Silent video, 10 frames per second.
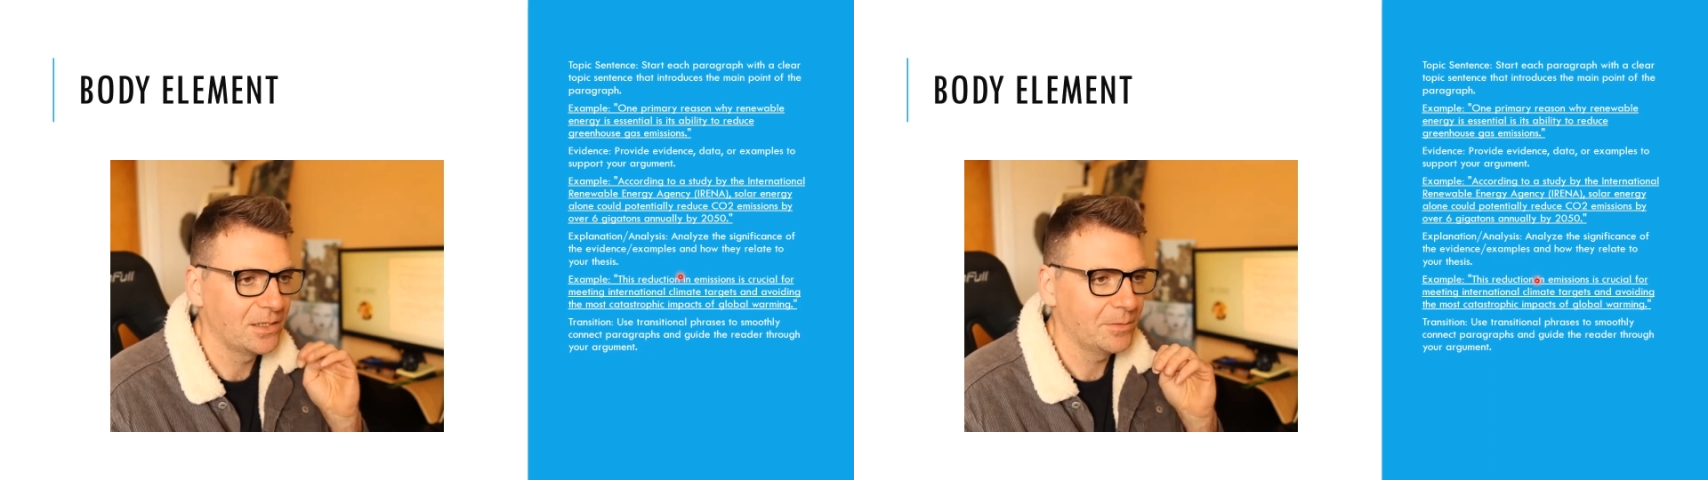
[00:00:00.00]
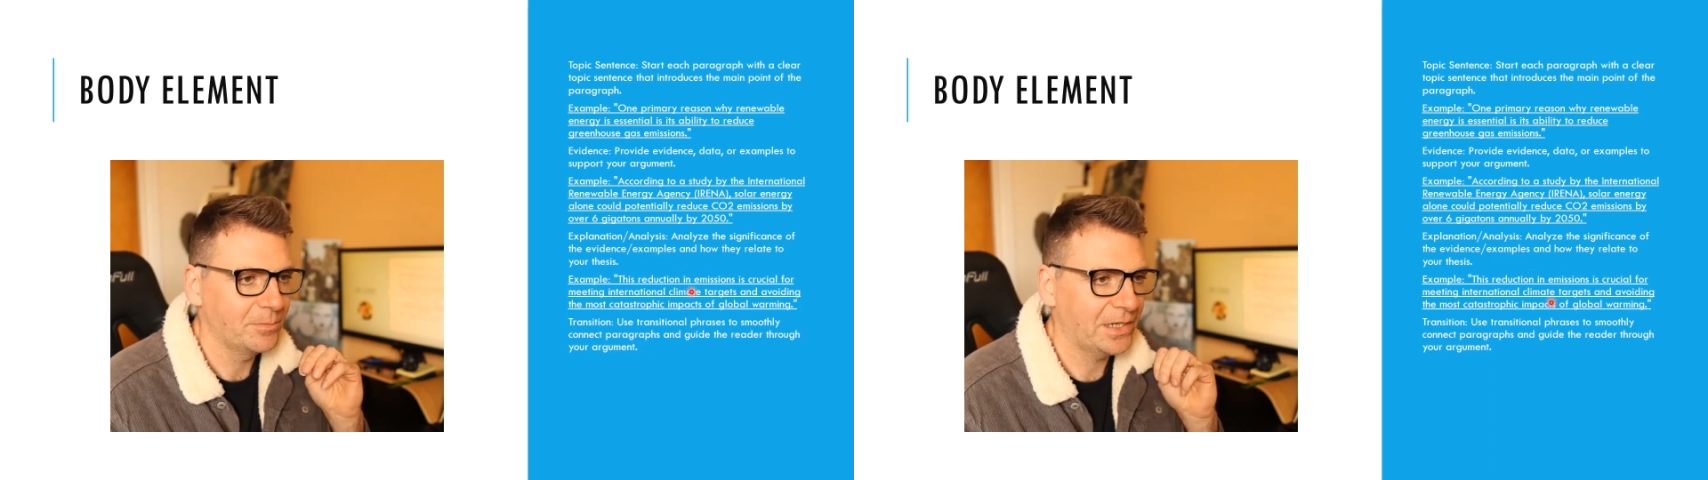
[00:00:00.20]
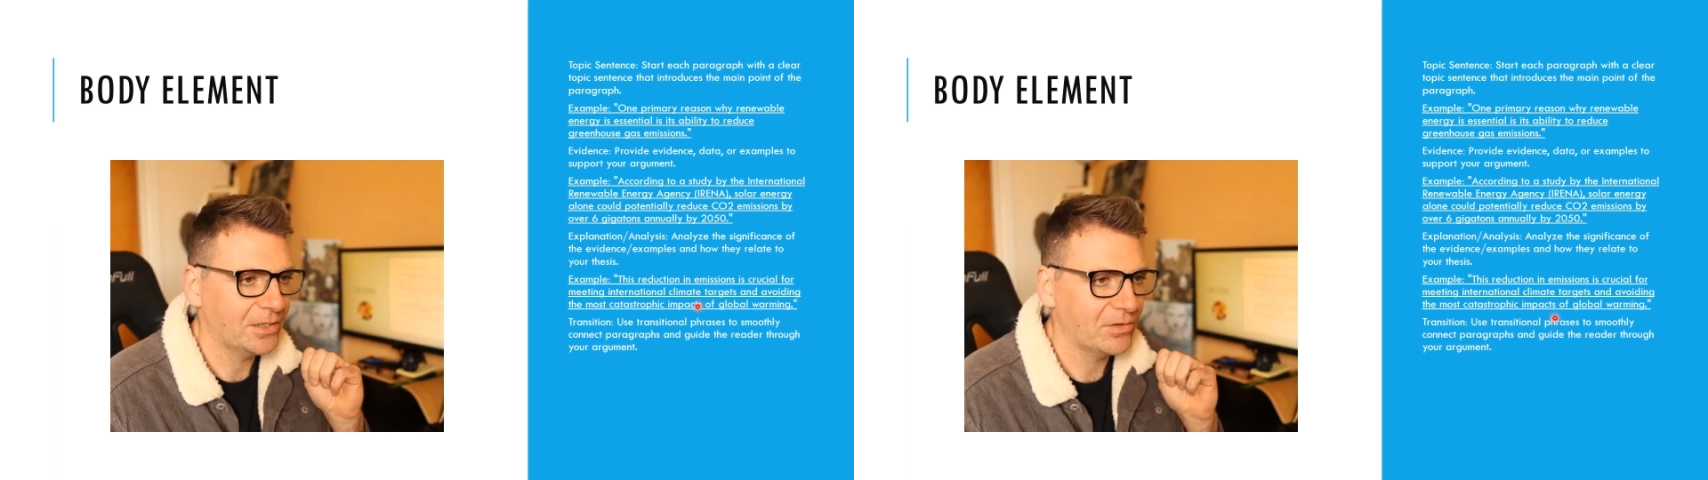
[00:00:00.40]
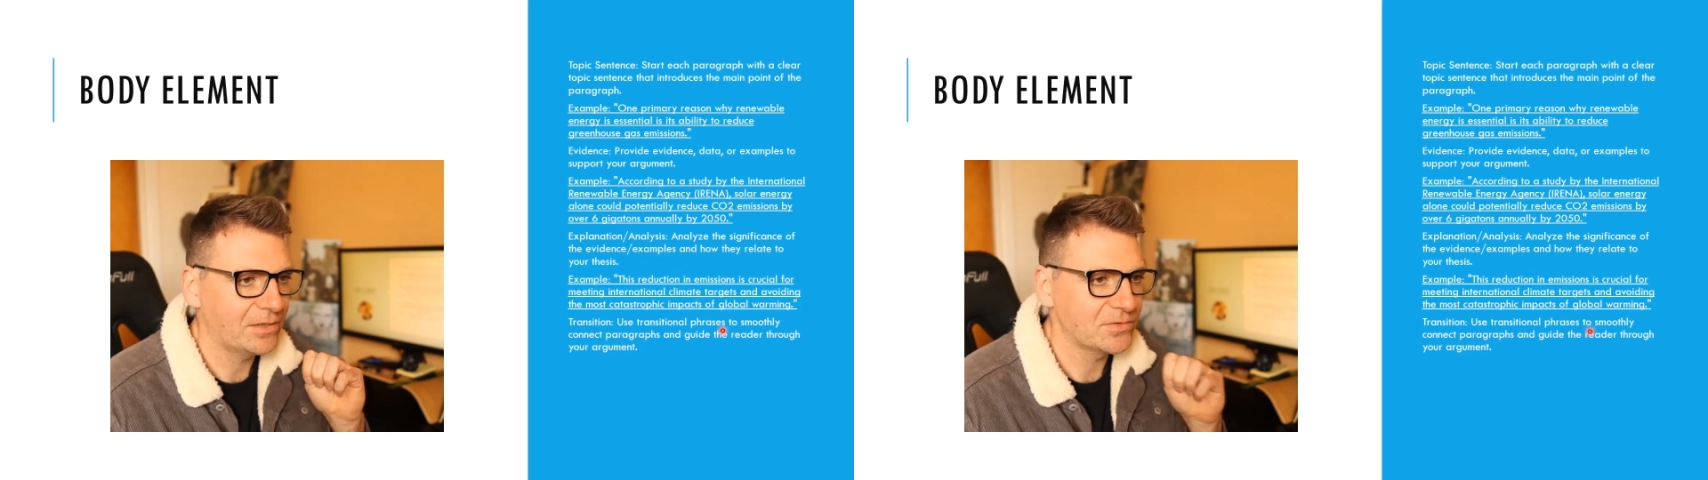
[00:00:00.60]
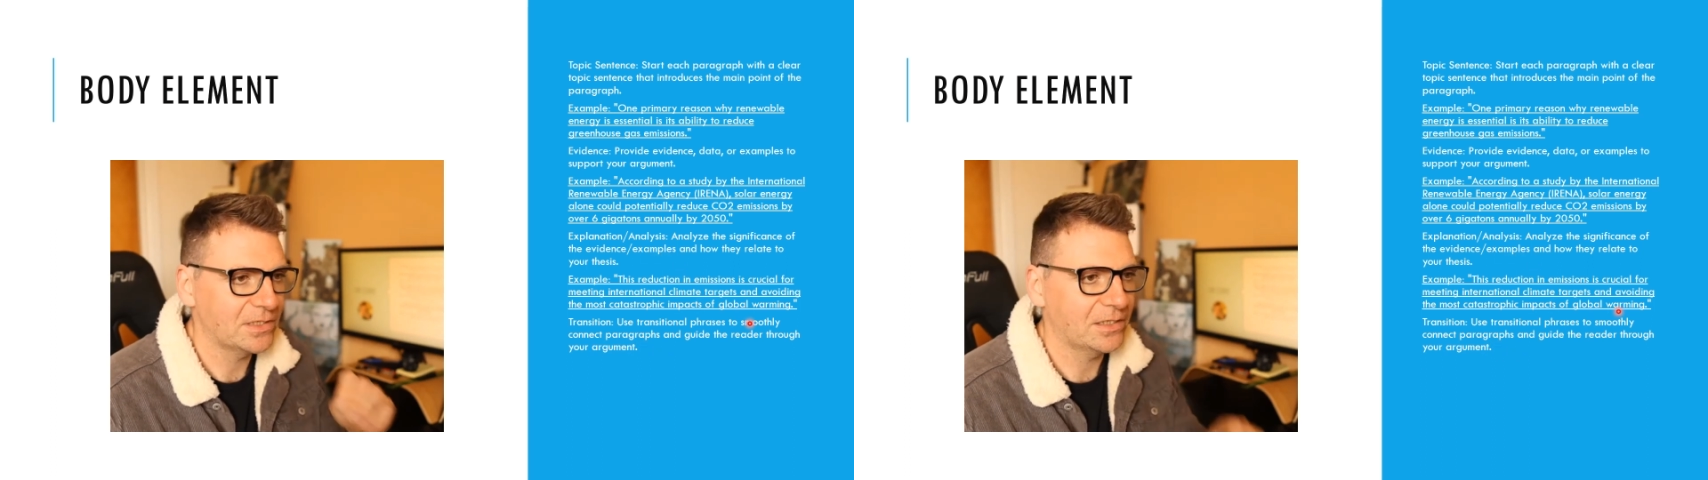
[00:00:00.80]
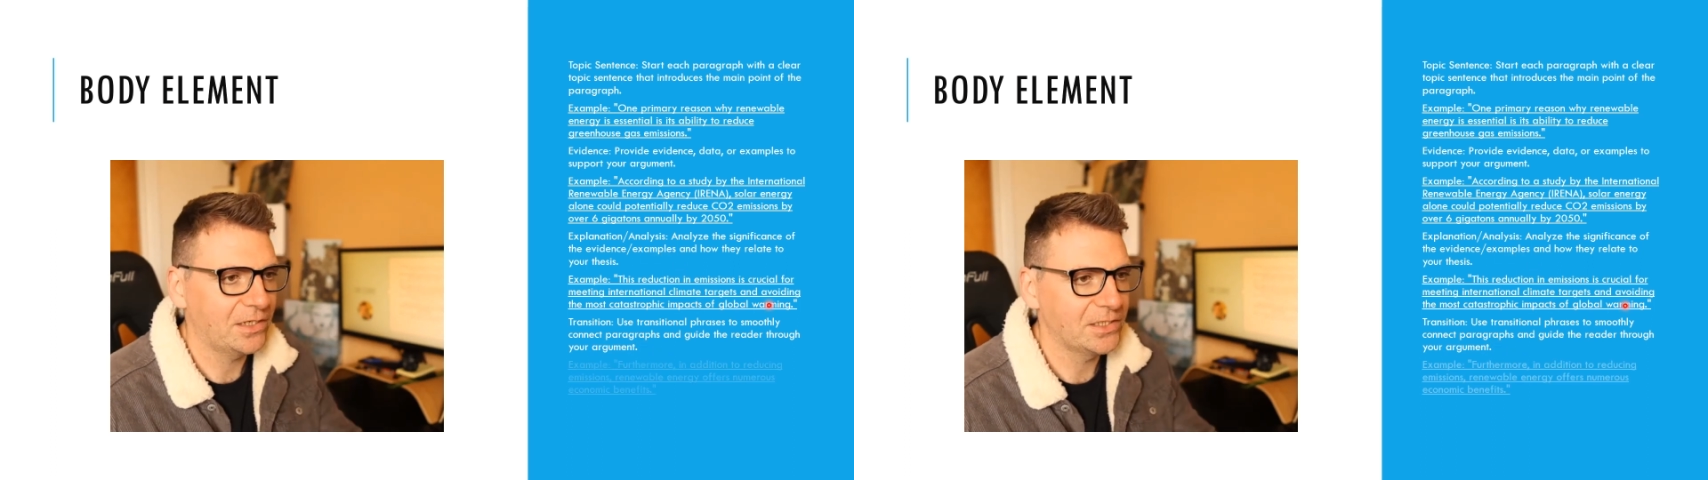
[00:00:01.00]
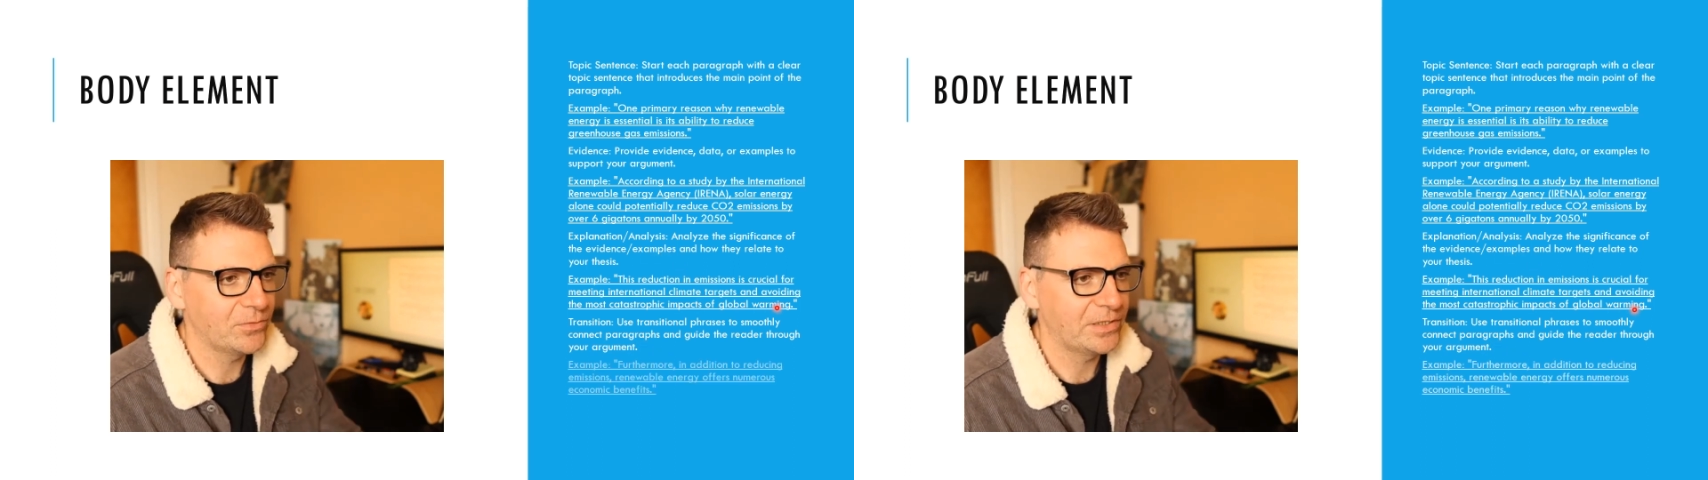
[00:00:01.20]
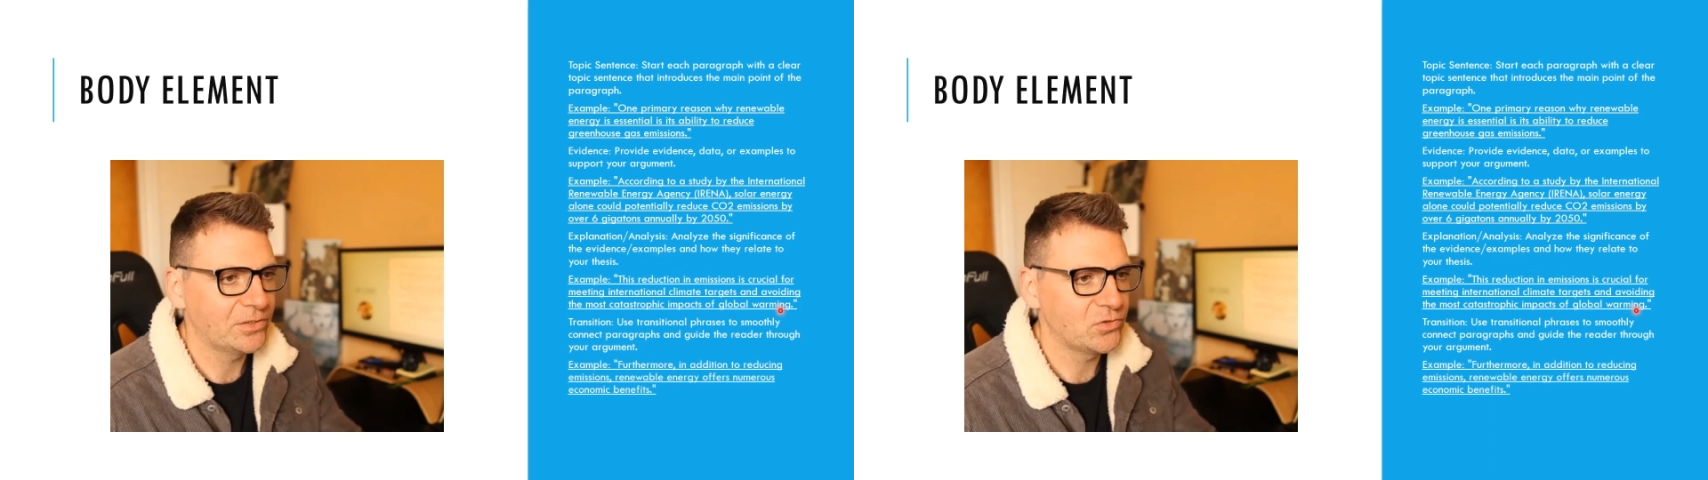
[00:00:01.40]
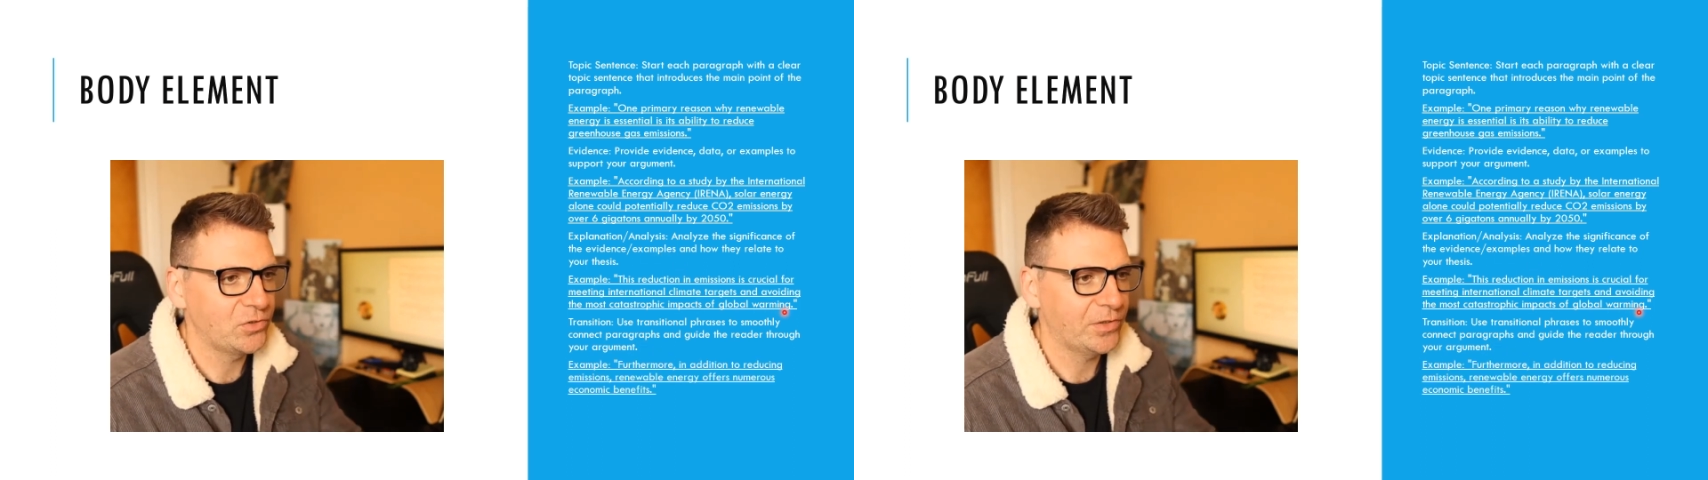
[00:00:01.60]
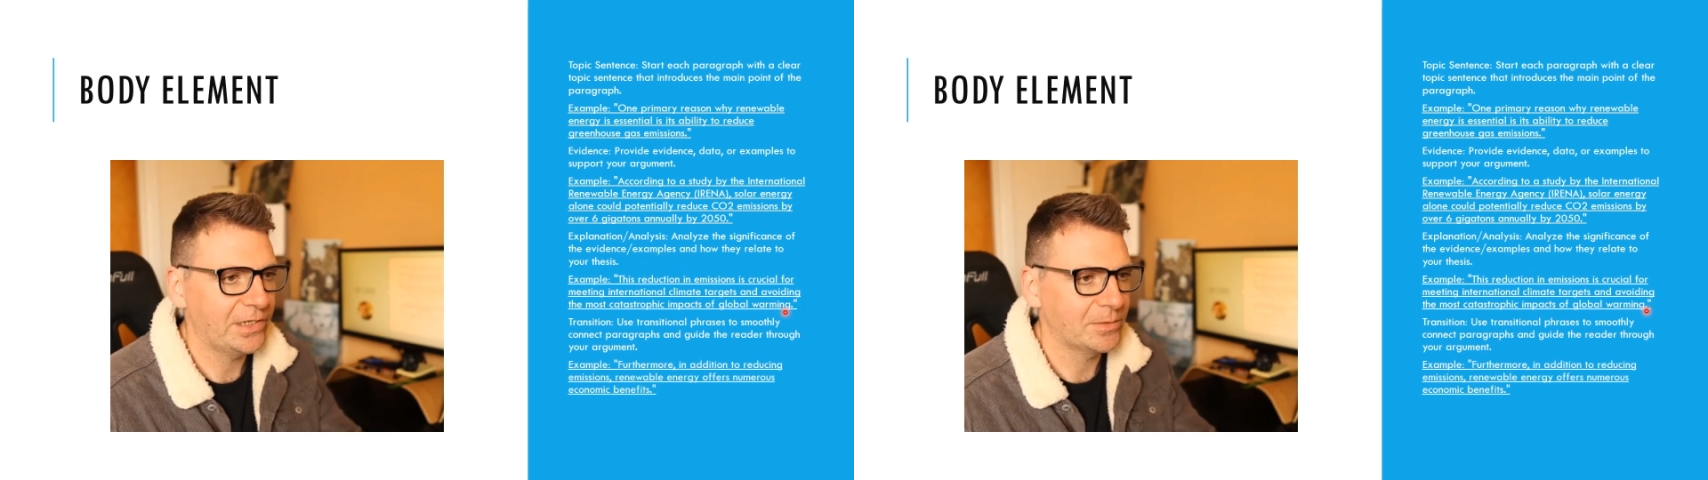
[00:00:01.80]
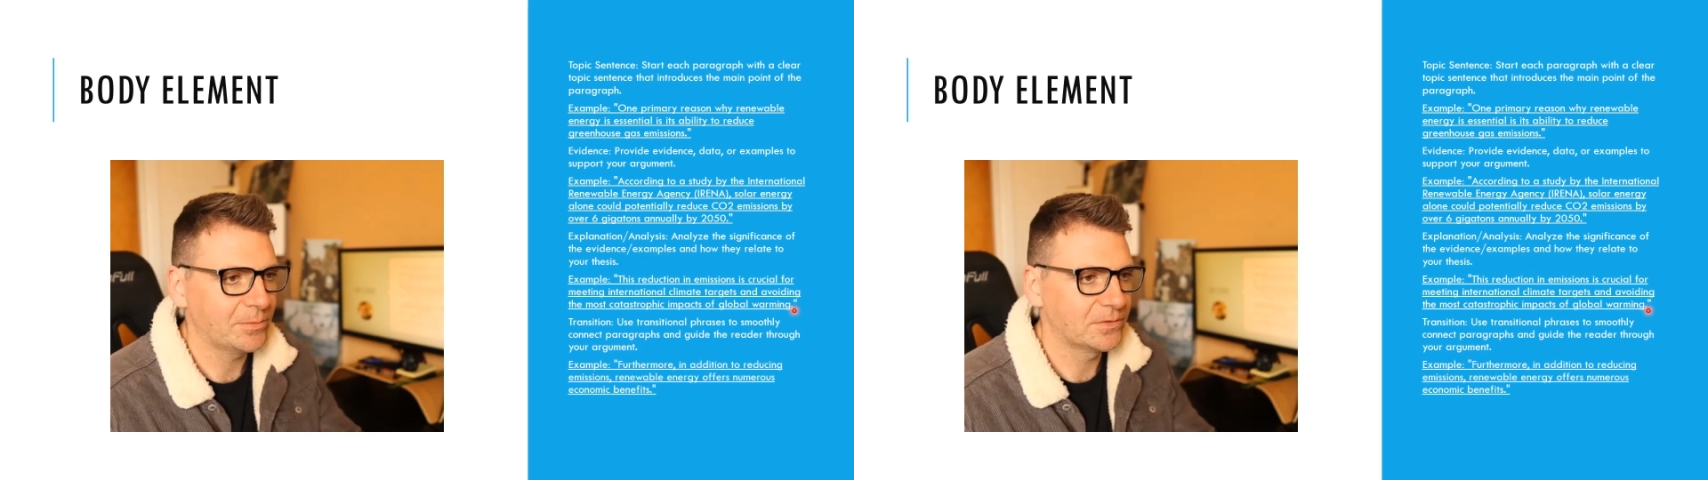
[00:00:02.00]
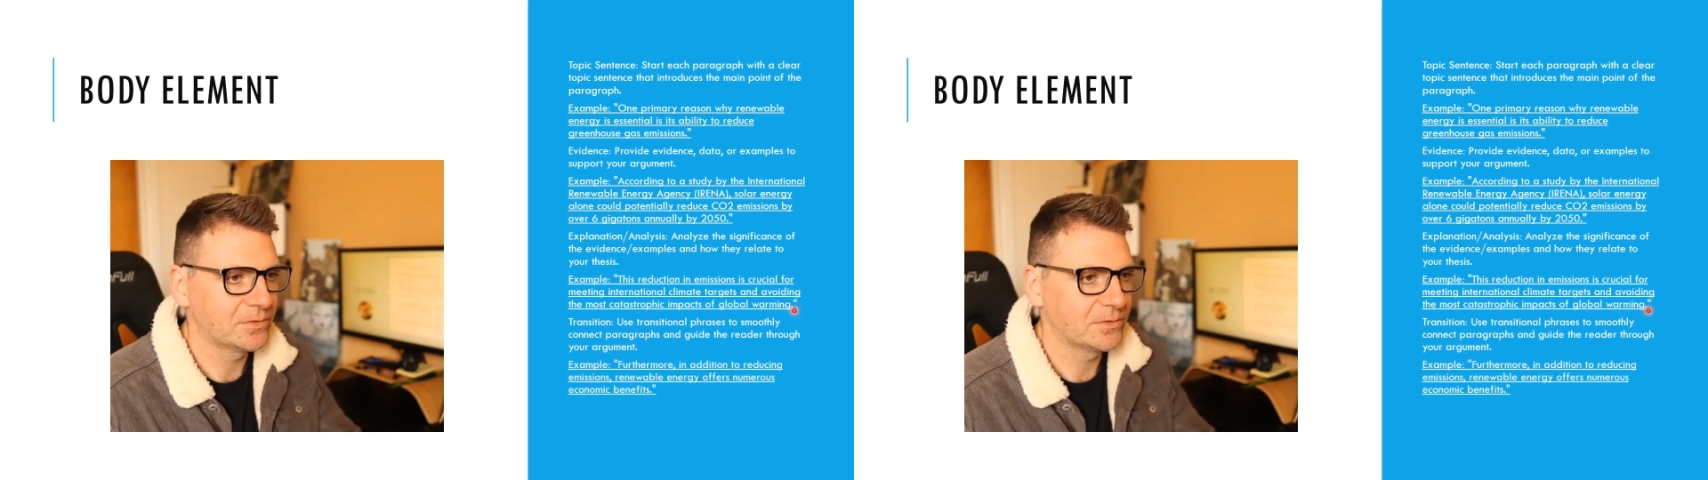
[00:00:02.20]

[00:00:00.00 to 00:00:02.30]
paragraphs and guide the reader through your arguments.